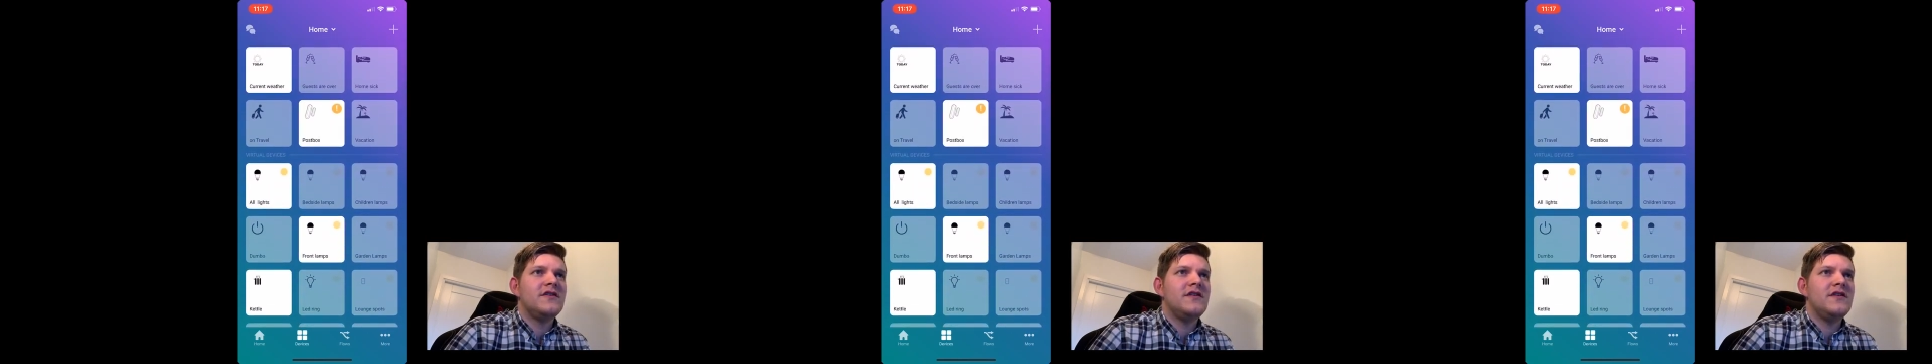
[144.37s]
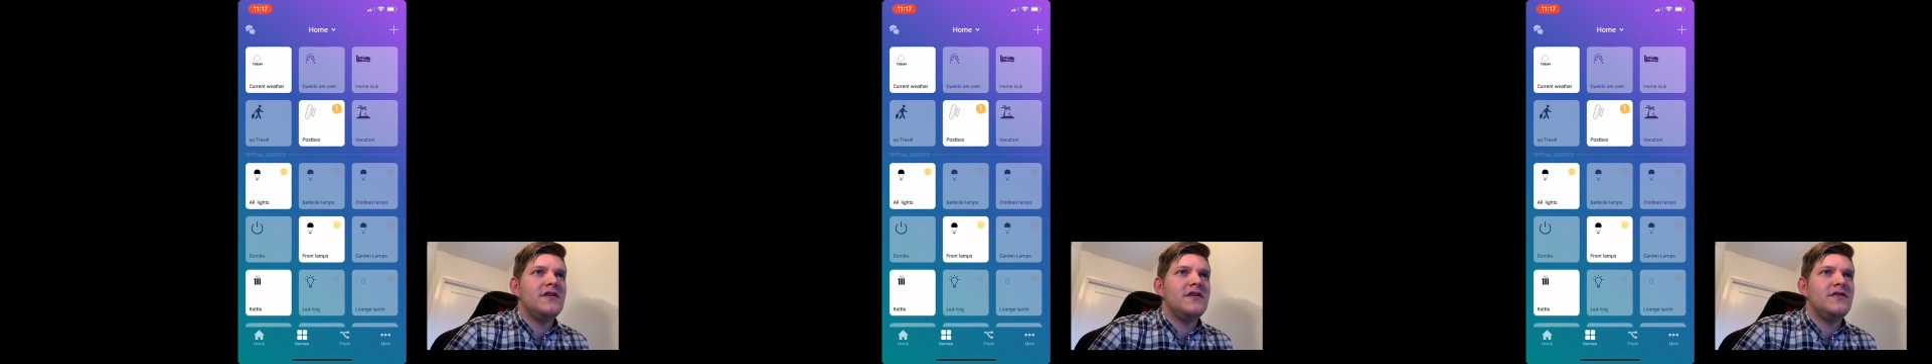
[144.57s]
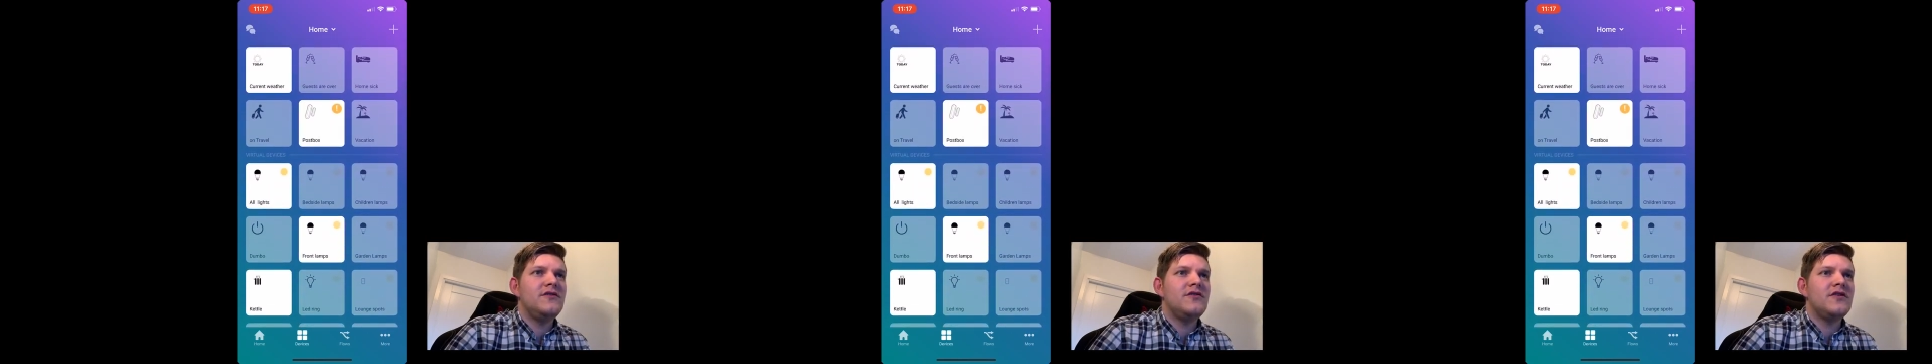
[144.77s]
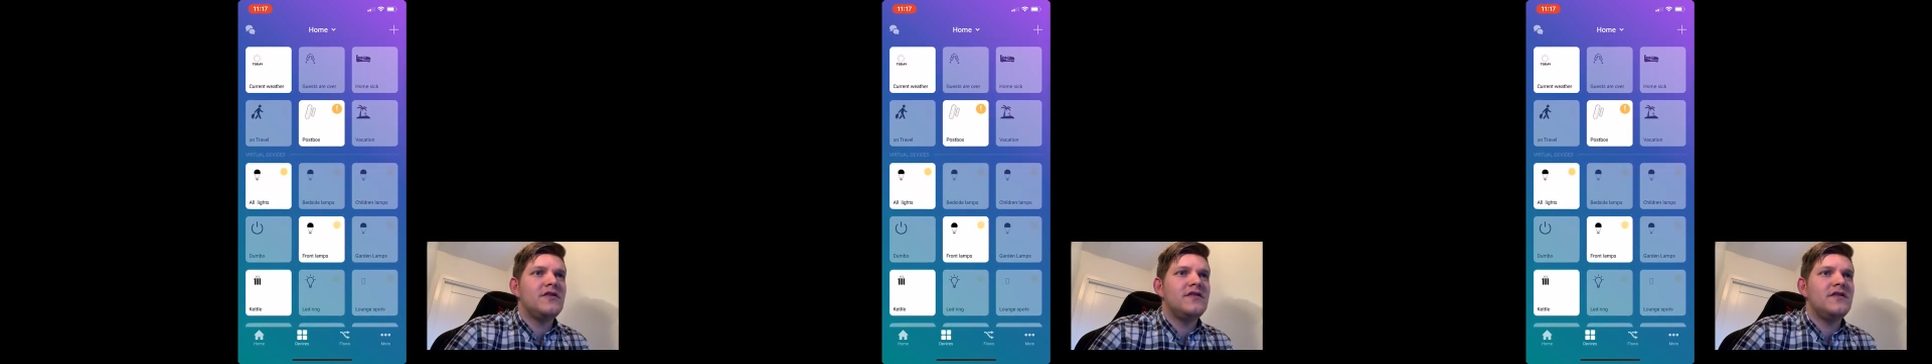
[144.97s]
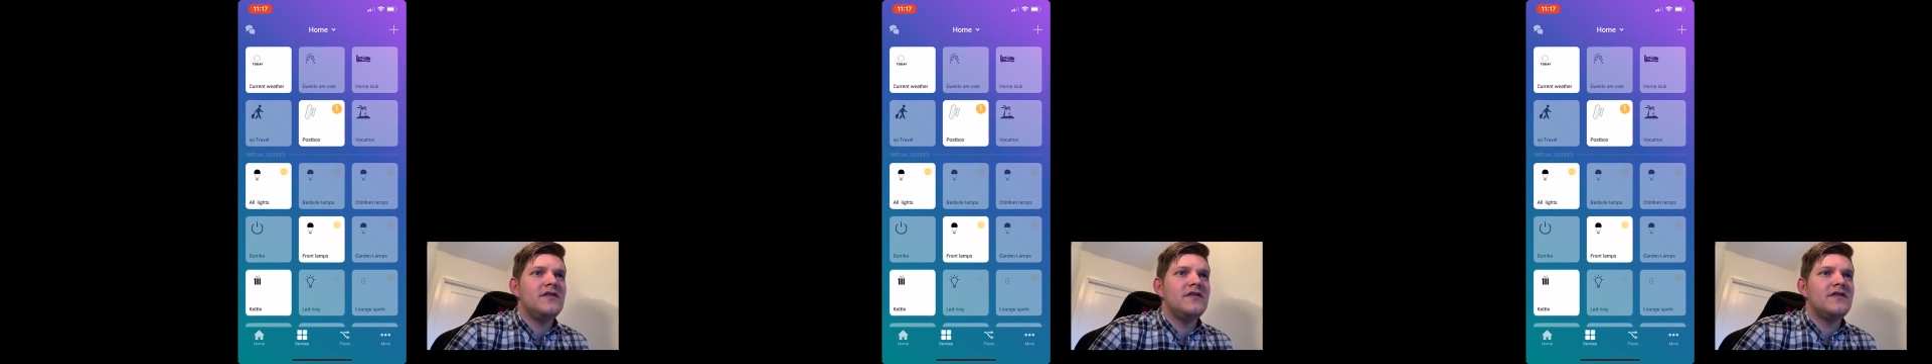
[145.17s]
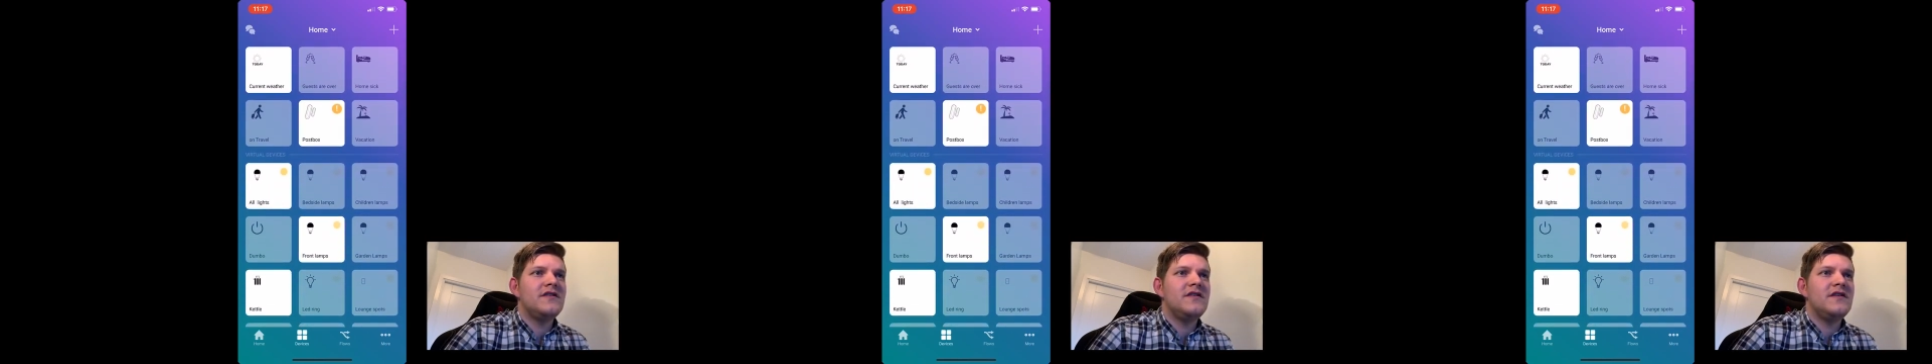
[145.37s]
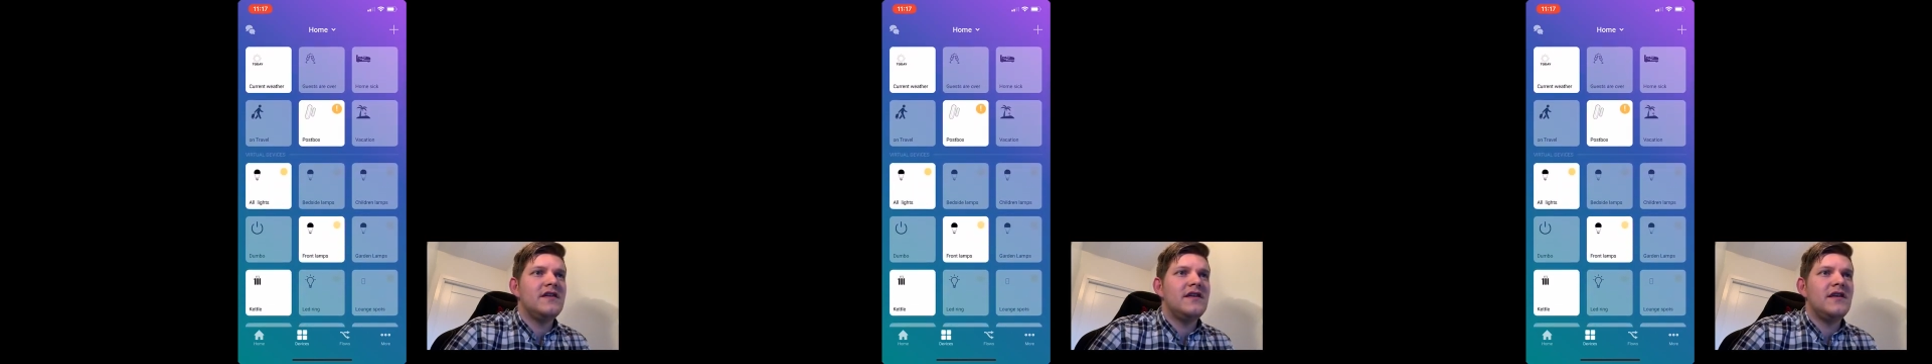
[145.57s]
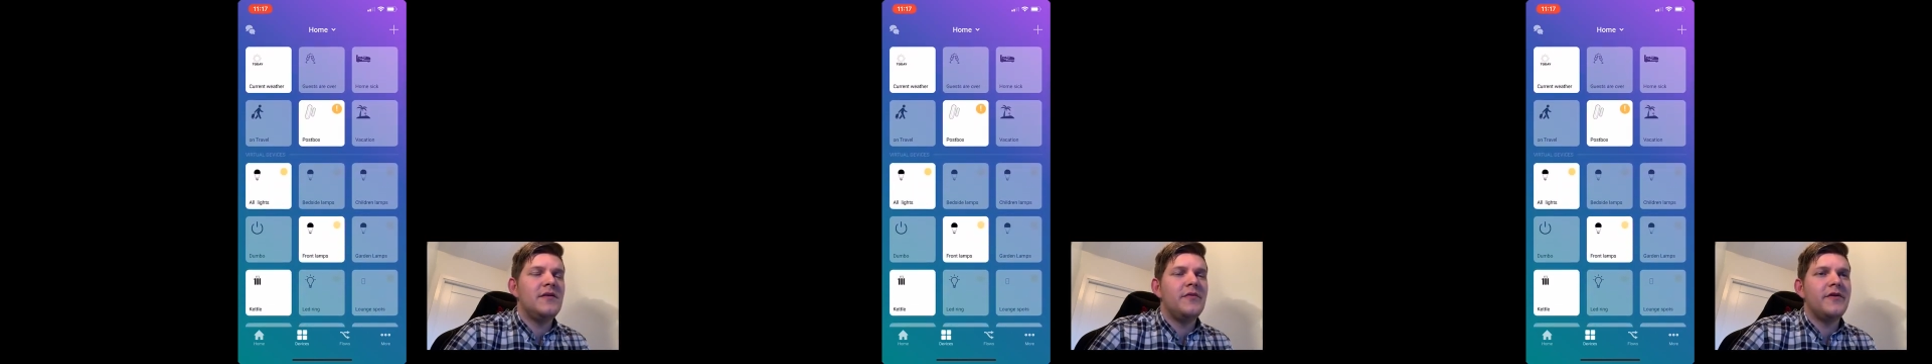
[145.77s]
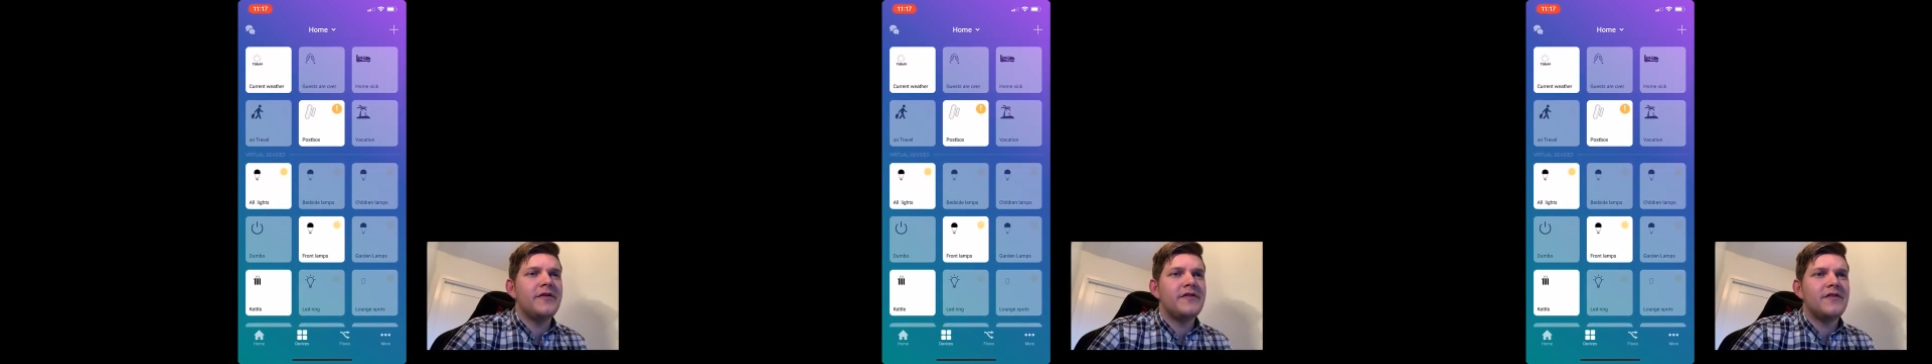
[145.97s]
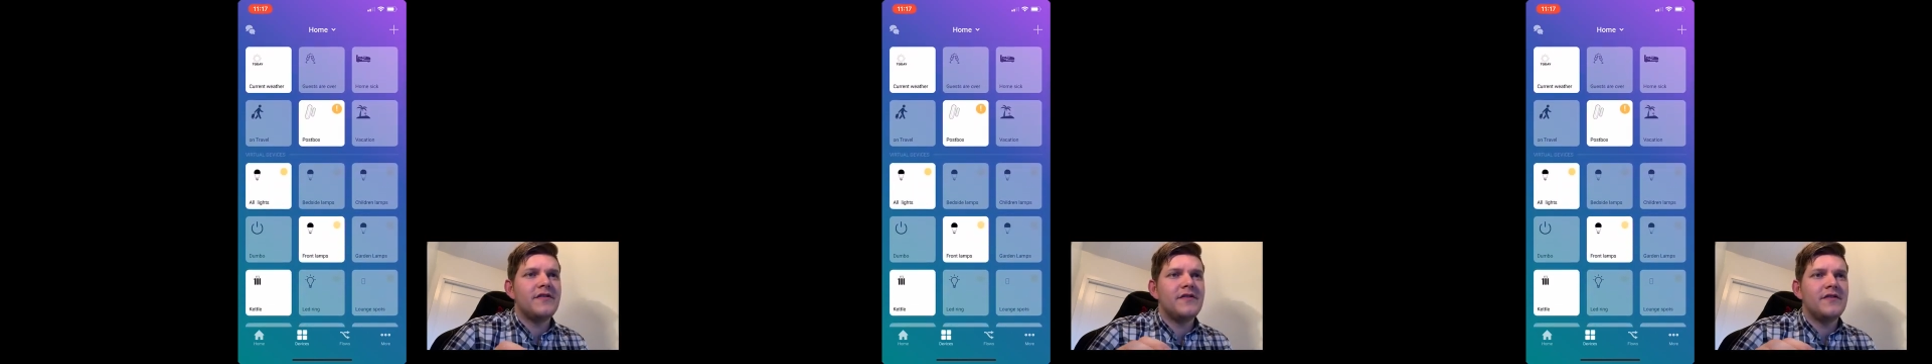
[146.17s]
and you can see a little
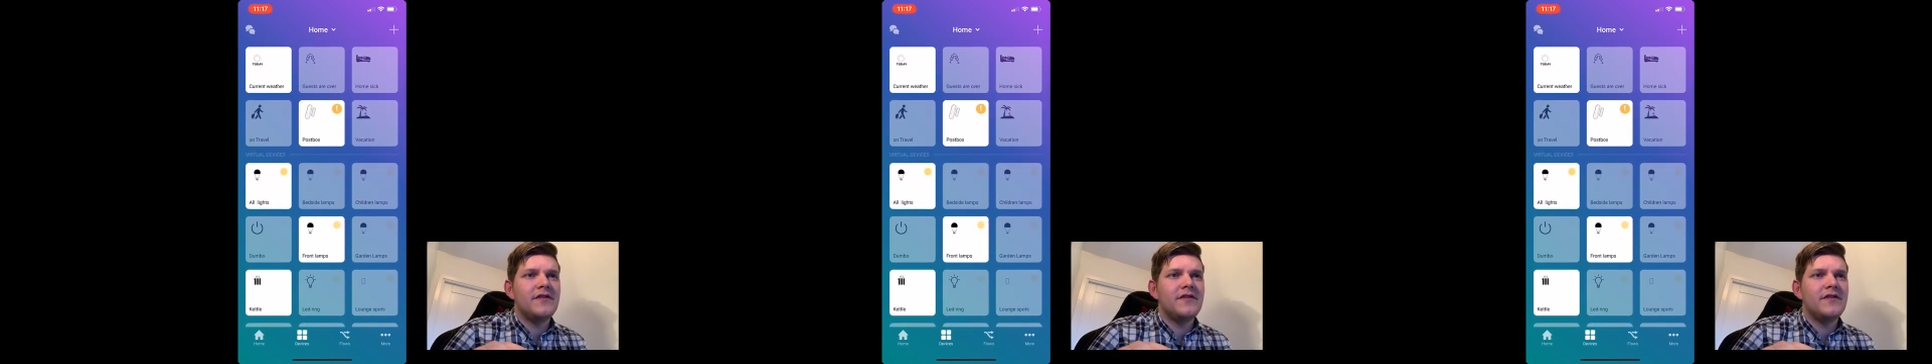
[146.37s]
bit